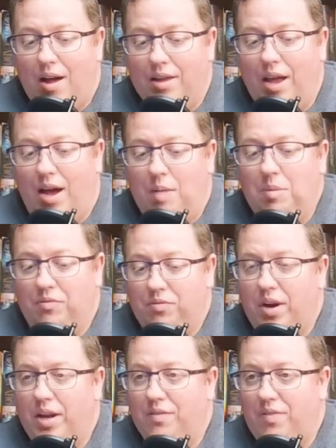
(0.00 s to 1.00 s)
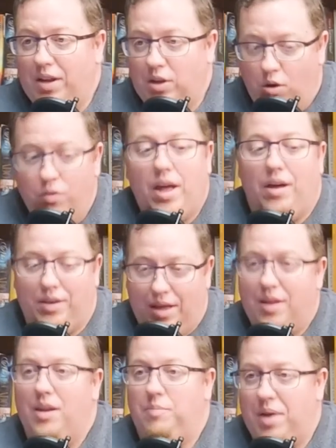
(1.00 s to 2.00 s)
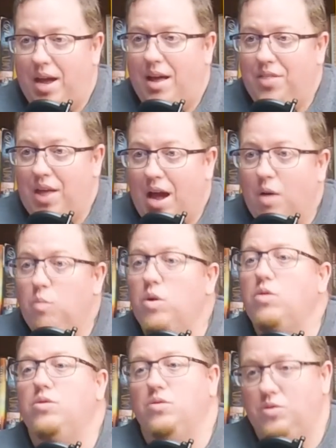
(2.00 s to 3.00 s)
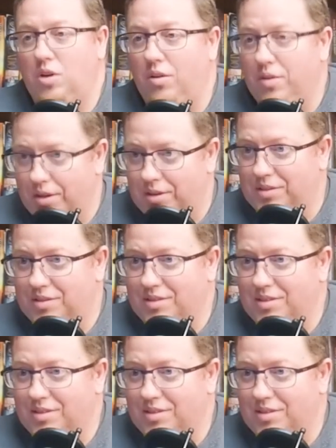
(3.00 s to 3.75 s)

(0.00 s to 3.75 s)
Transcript: Yeah, I'm afraid if I go down that path, I will lose all this.